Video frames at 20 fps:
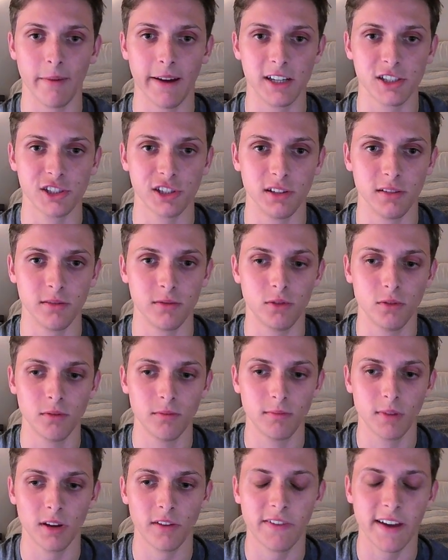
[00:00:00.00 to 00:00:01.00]
should
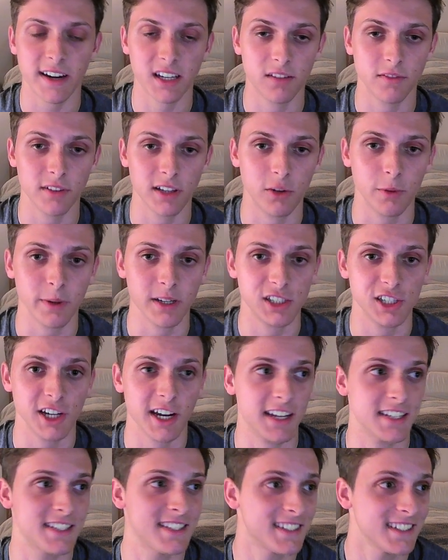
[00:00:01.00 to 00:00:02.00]
effectively quit
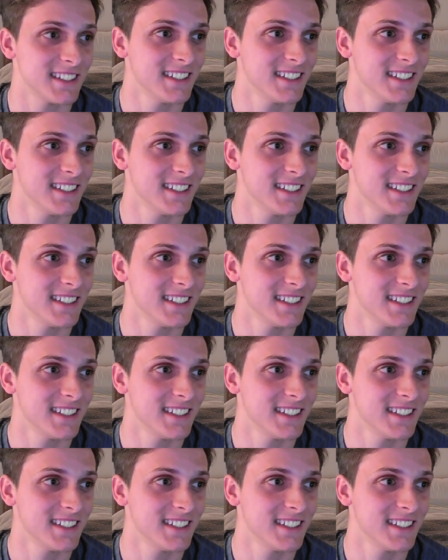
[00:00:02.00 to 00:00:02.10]
chess.